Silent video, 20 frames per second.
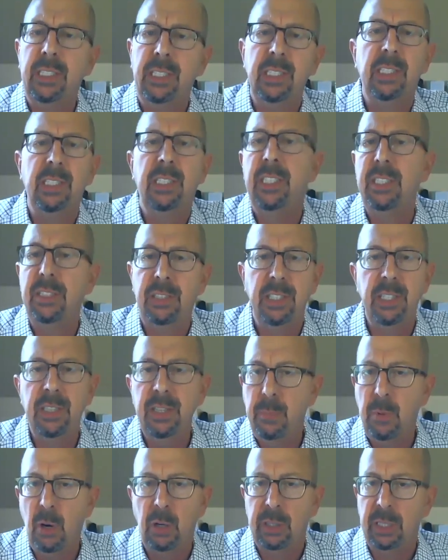exist in the
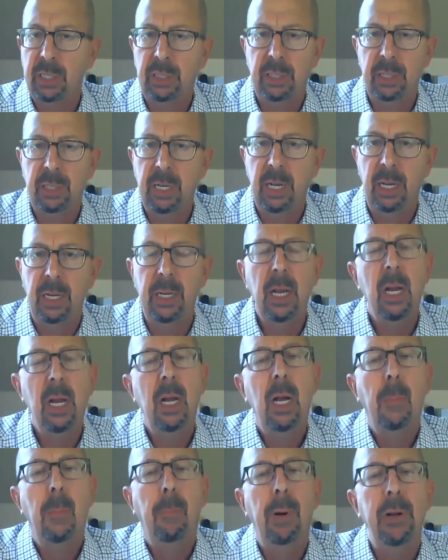market today,
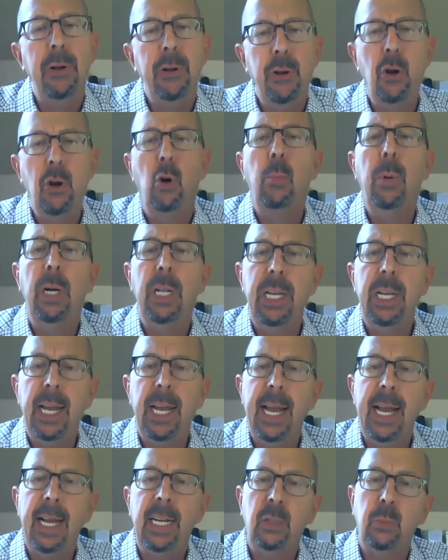but nobody
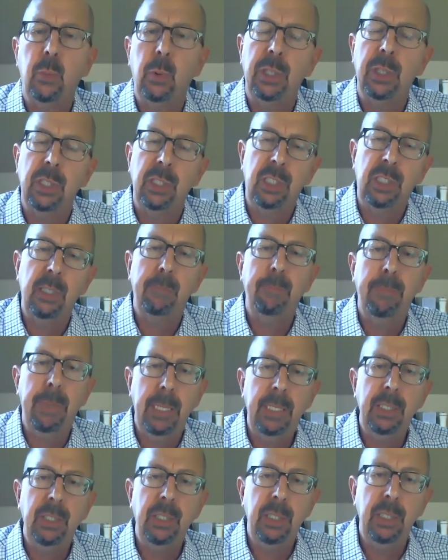has what the SIP
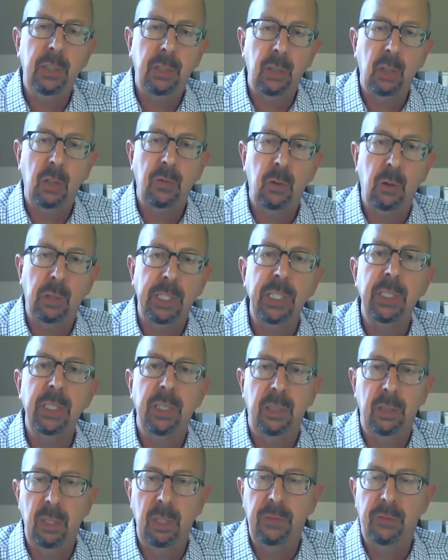paging server can
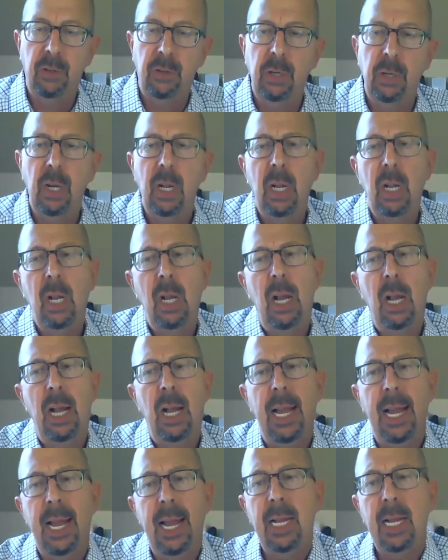deliver
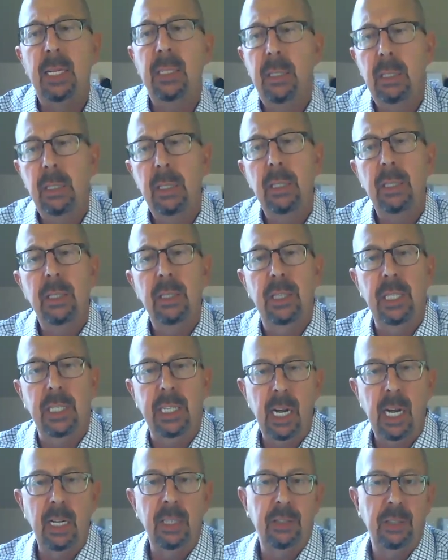and the
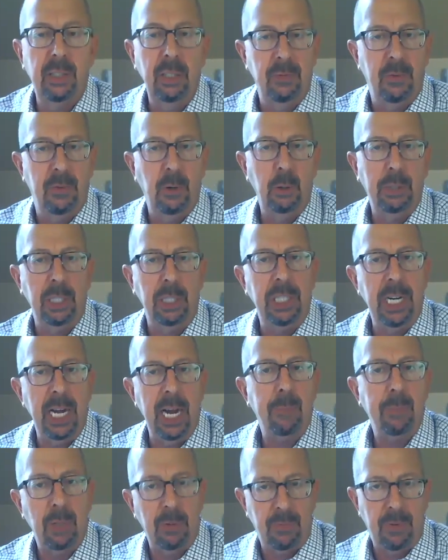constant voltage
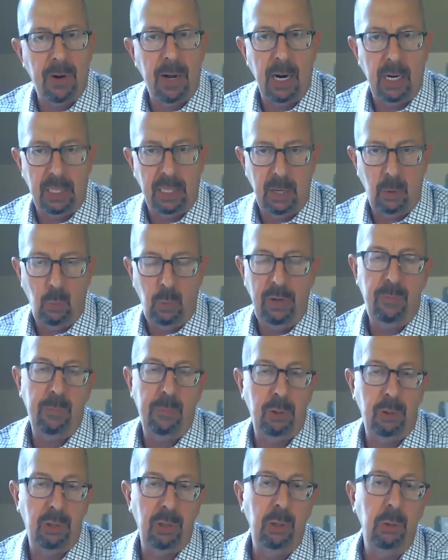amplifier that we
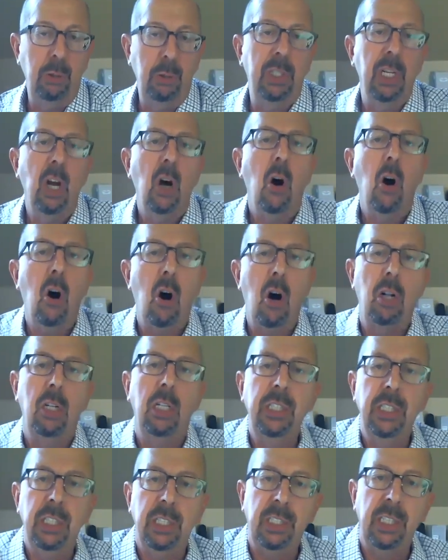produced all
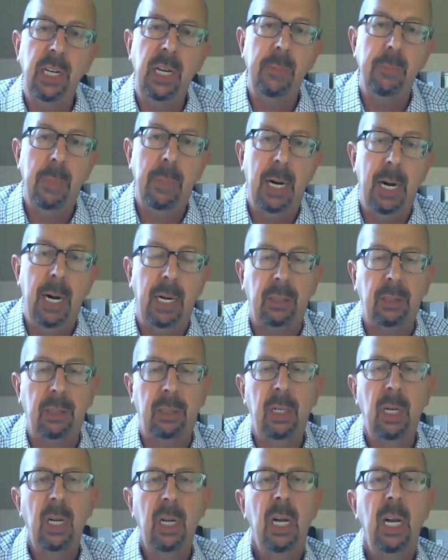in the same box.
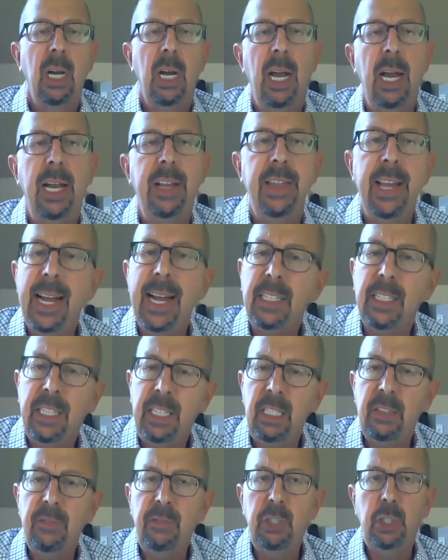And that
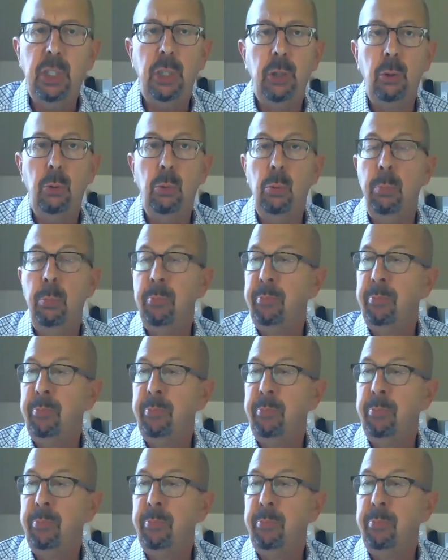gives you,